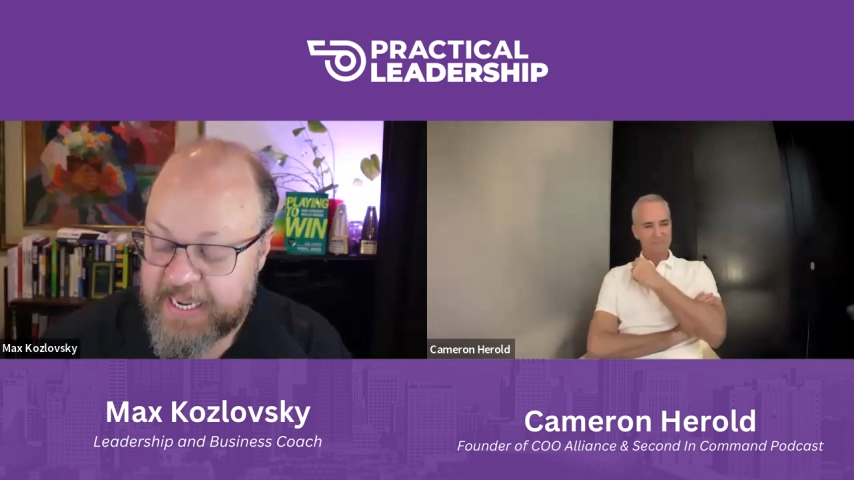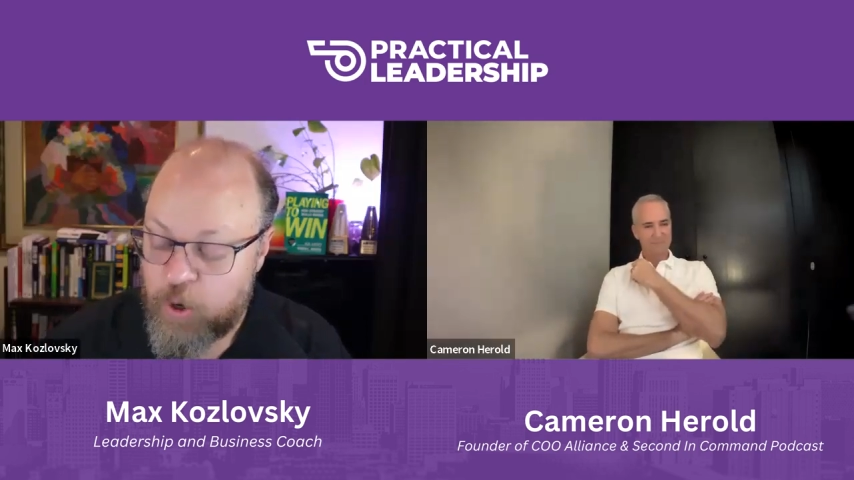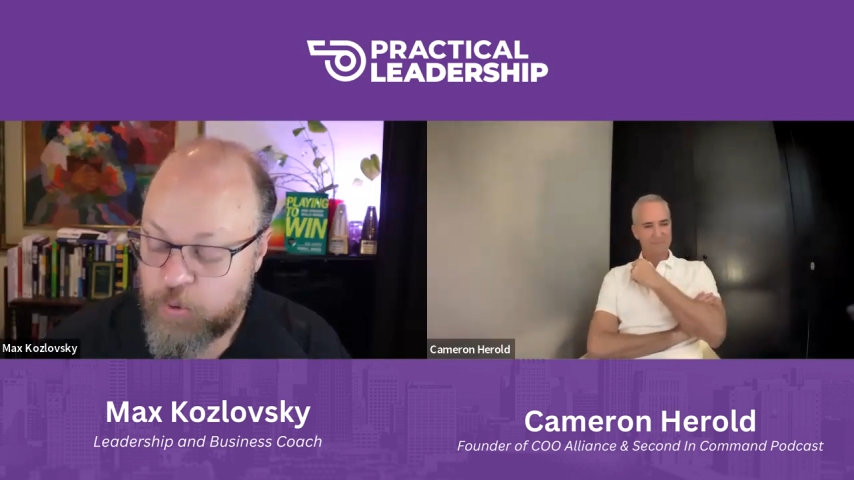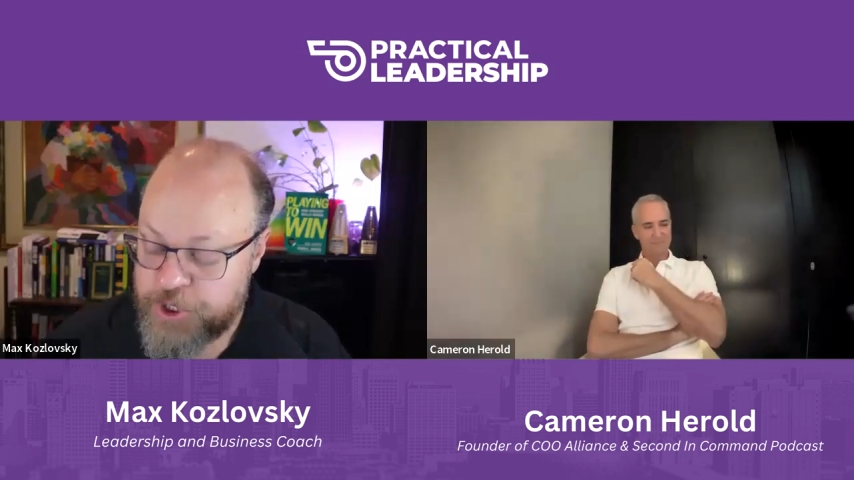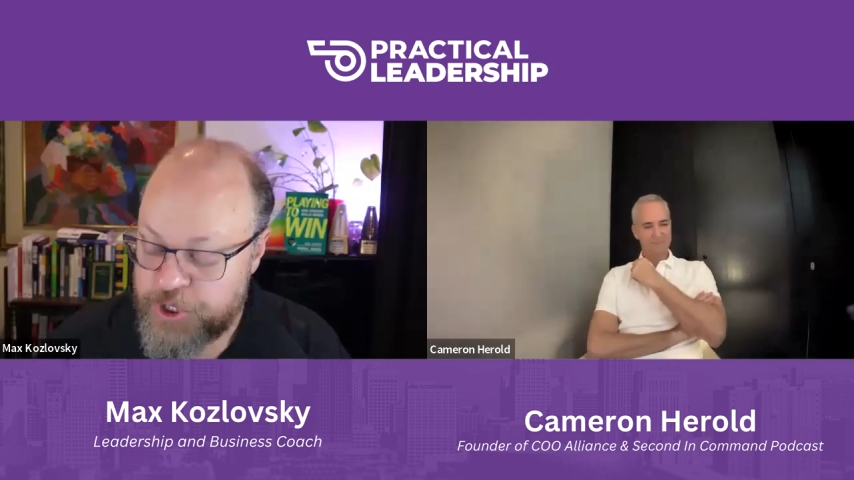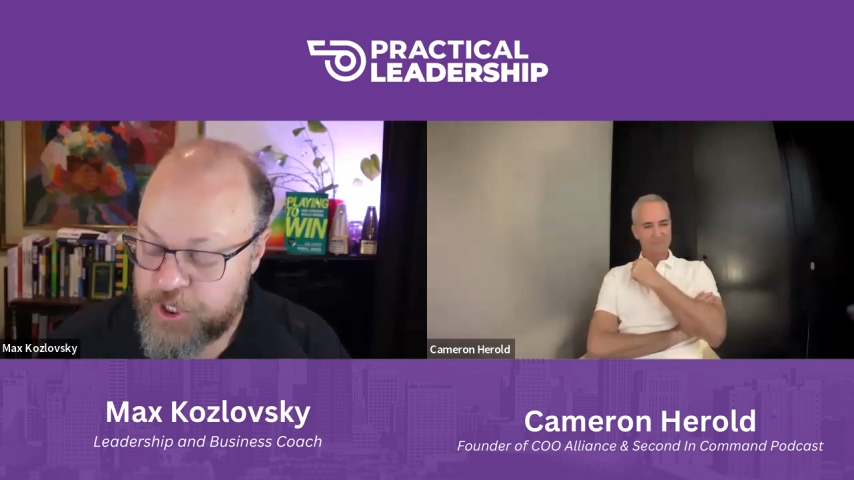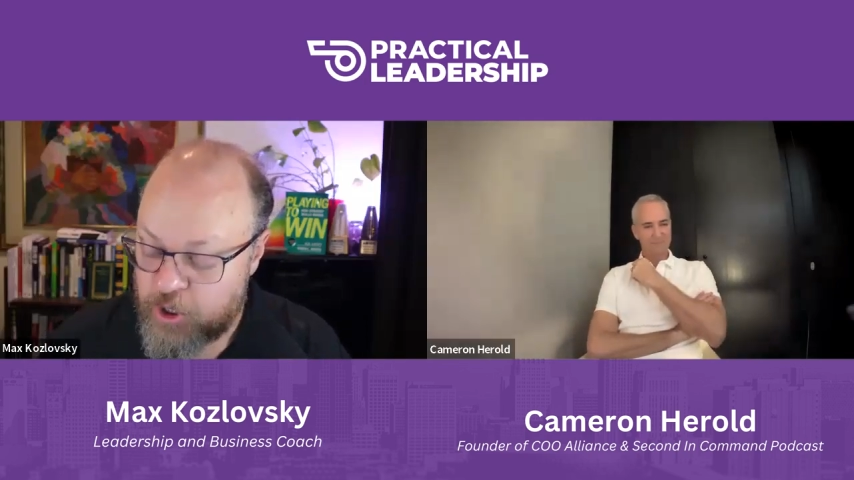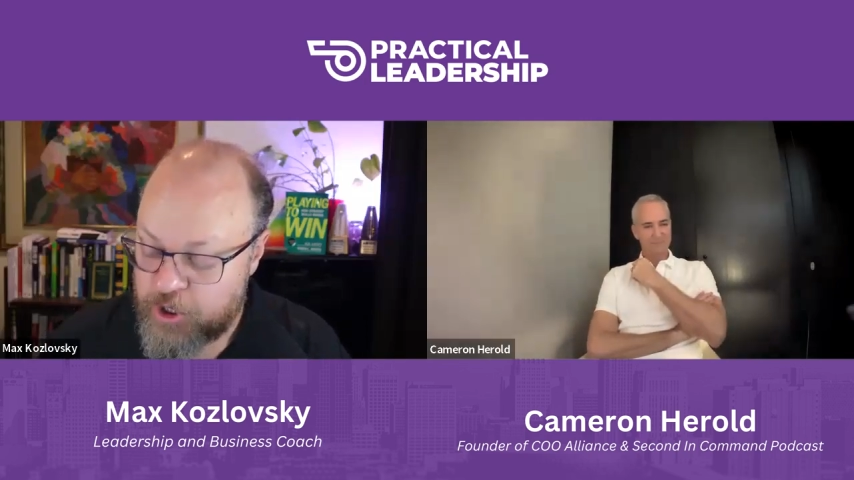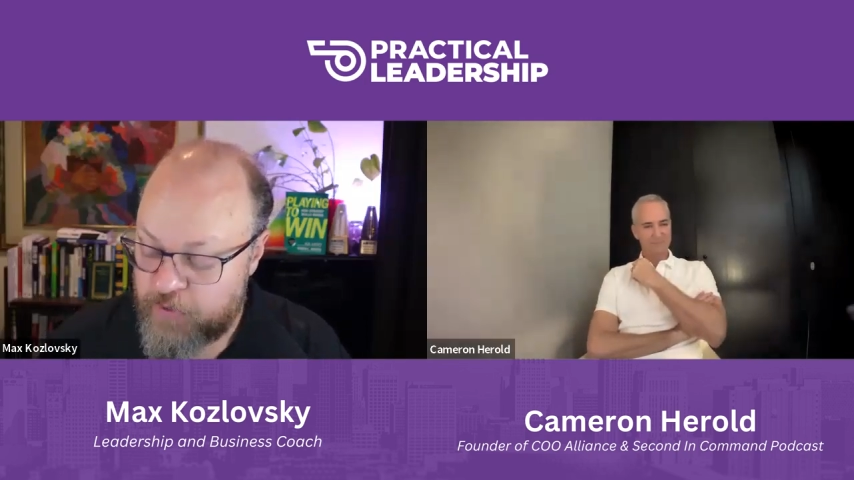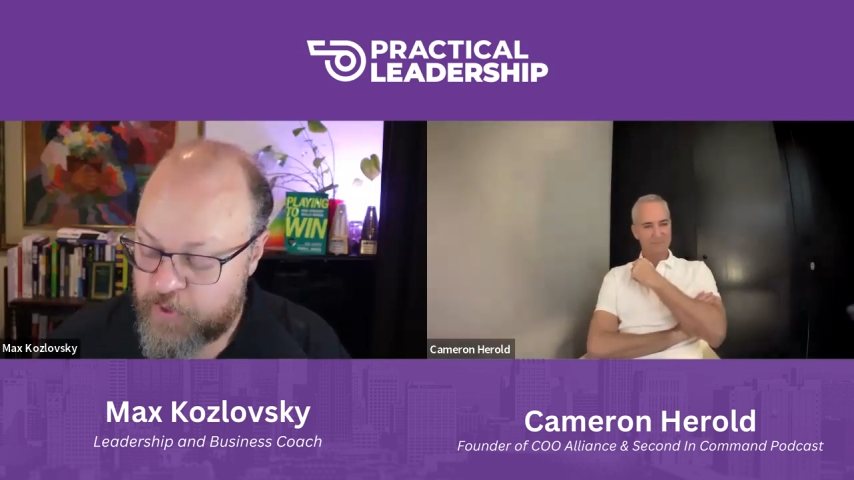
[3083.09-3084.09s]
coaching on
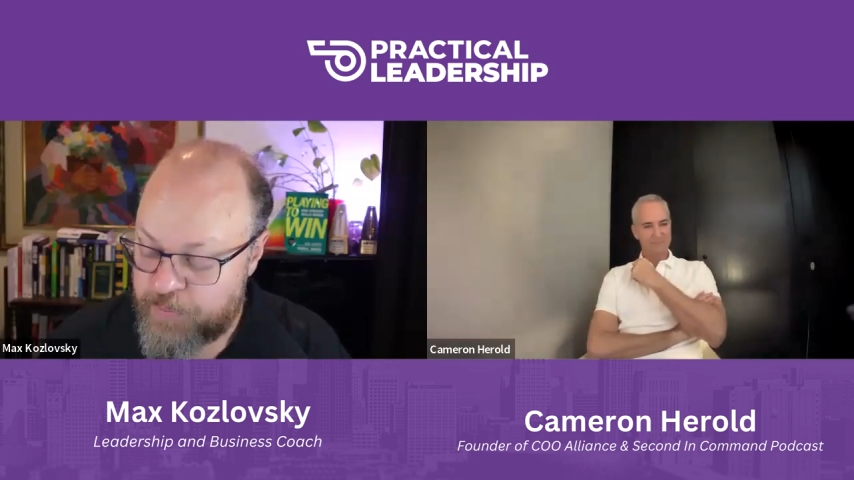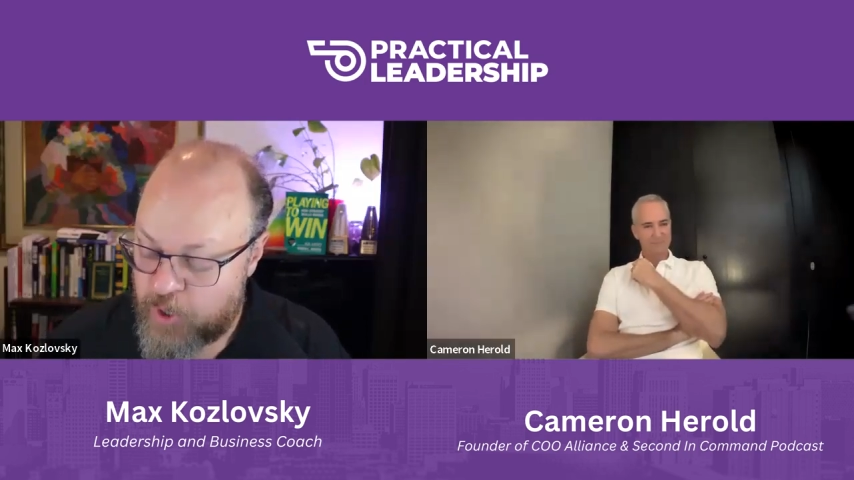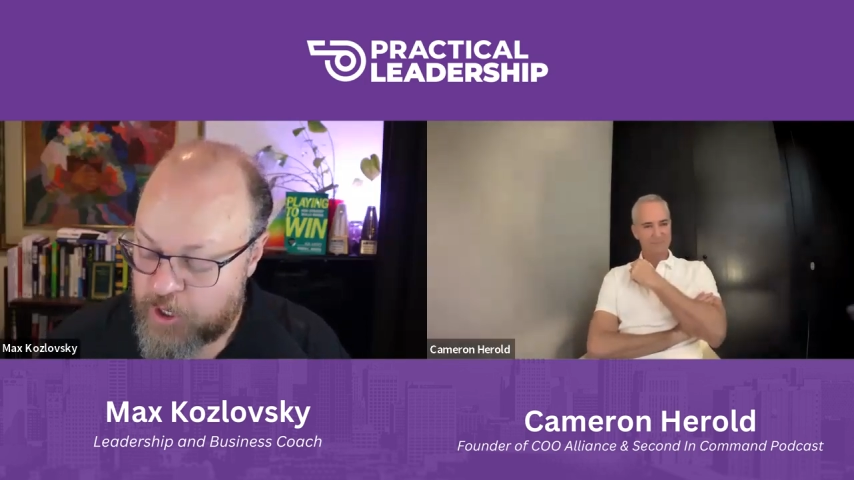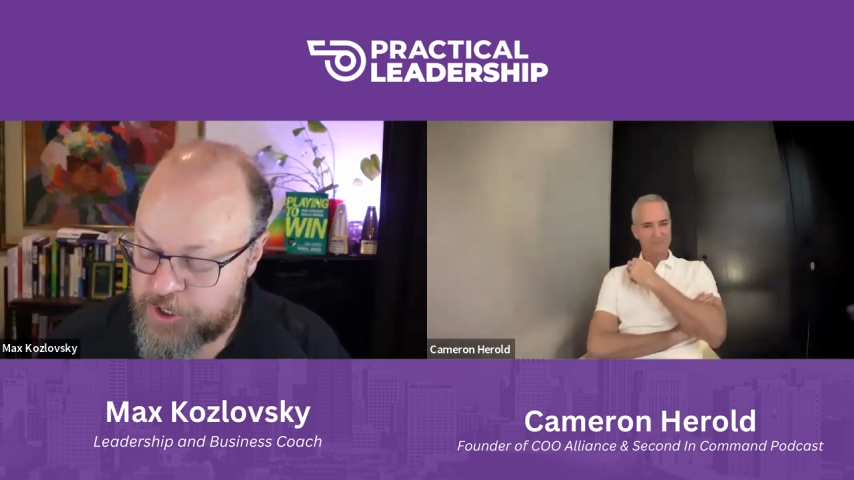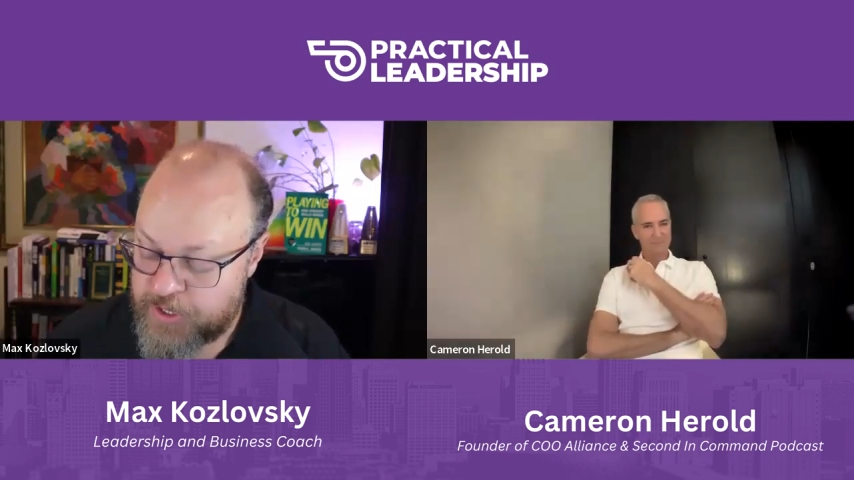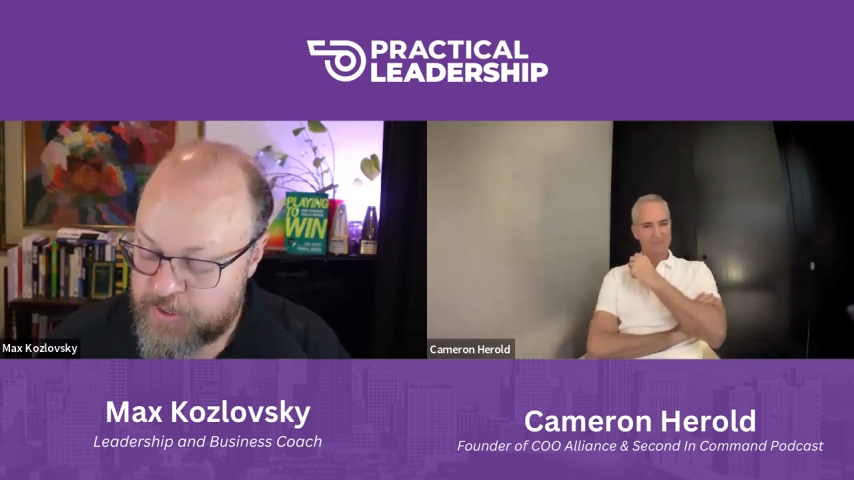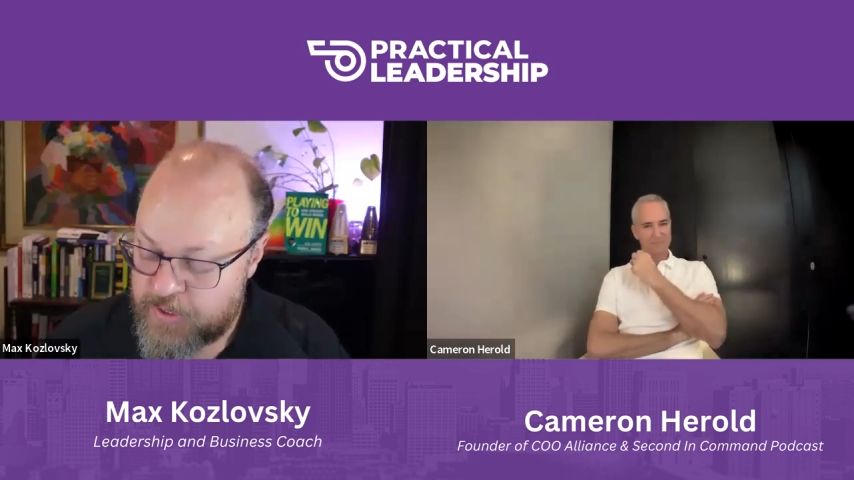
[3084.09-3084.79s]
different projects.